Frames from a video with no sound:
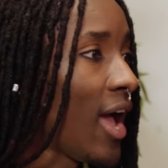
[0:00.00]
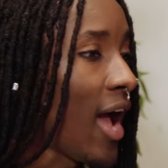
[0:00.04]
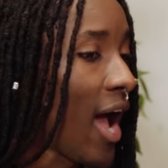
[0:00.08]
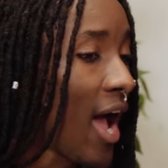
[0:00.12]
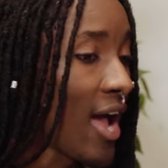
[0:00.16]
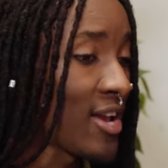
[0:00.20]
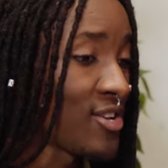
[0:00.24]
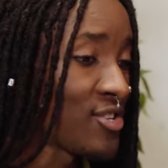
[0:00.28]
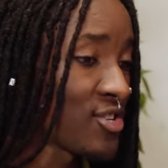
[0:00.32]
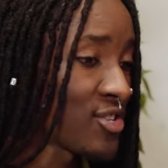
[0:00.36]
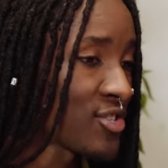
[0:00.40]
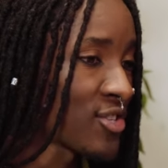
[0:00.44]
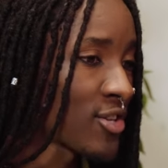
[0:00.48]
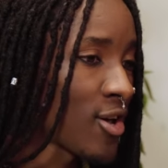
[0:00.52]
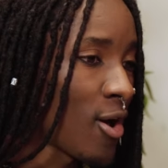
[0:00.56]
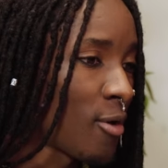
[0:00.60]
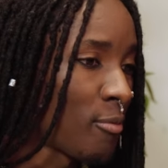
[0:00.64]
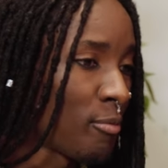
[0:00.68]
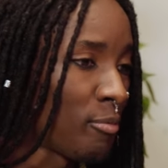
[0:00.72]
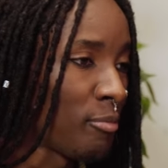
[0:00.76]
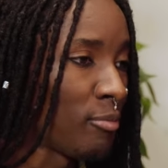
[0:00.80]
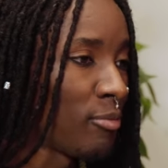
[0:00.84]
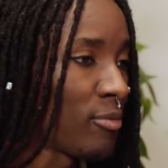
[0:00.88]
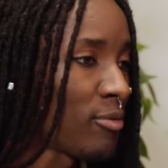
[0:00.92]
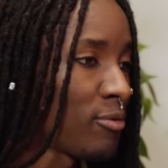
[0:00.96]
I just
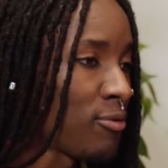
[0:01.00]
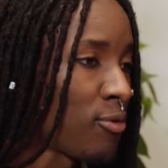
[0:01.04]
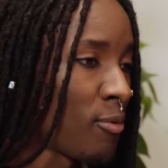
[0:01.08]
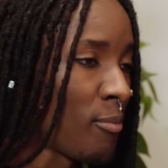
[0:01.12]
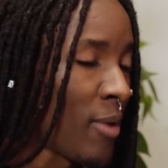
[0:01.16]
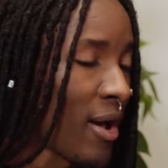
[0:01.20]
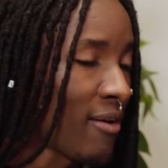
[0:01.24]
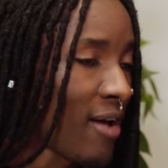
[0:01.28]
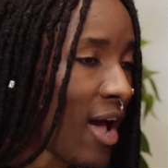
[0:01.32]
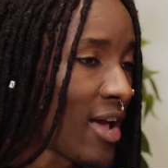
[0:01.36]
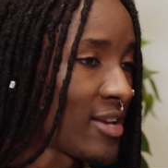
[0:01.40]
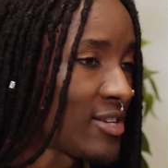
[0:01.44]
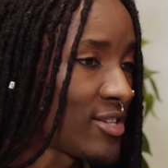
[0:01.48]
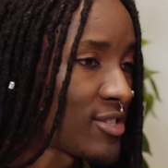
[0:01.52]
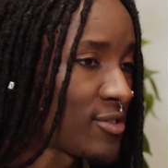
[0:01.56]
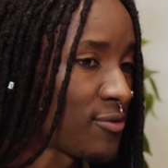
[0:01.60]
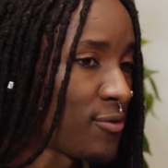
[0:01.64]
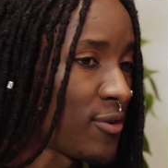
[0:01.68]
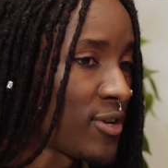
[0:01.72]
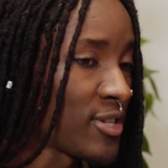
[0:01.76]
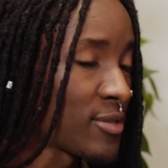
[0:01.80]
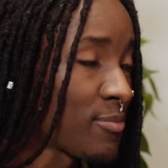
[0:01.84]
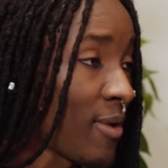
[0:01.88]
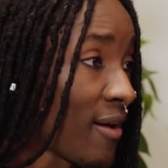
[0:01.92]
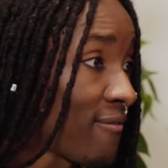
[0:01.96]

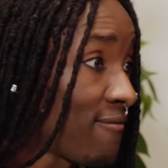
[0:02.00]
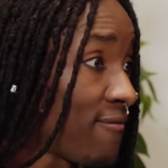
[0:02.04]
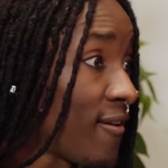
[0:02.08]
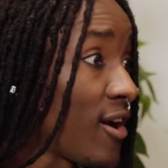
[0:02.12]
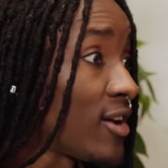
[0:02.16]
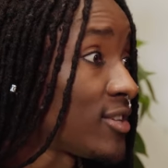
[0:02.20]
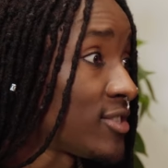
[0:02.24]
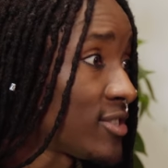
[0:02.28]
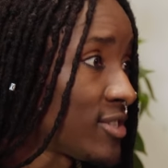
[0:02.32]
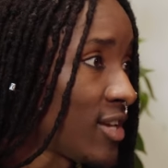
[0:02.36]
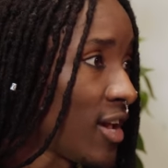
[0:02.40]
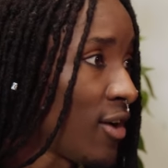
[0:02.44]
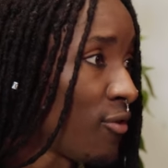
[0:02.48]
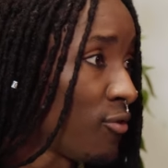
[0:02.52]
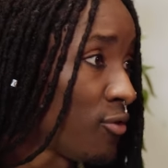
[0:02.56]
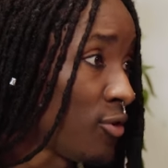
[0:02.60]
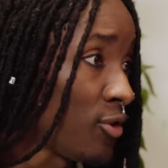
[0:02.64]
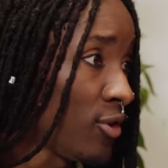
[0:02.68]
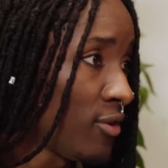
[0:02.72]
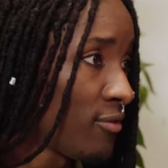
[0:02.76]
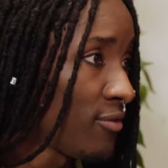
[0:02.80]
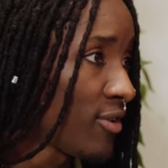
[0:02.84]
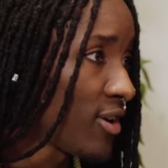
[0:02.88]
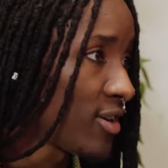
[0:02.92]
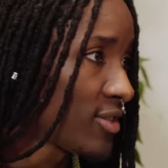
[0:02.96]
finished my first year of
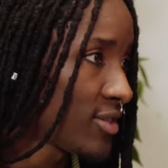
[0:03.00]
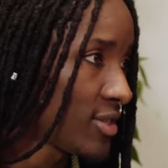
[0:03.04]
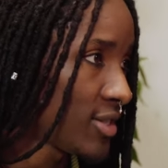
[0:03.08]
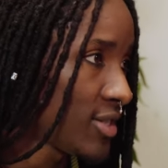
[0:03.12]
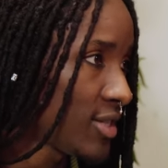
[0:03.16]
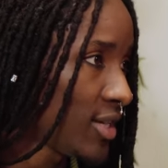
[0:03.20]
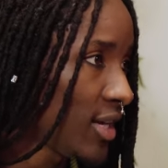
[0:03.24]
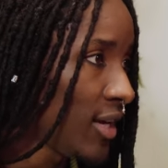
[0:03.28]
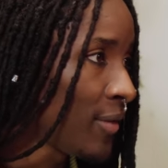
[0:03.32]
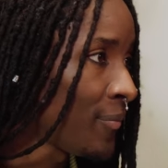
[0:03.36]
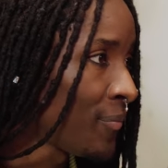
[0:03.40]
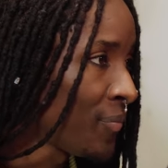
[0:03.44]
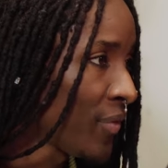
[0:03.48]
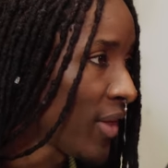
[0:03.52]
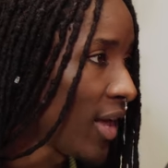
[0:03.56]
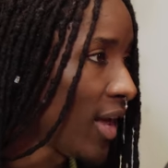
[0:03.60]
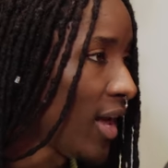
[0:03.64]
university.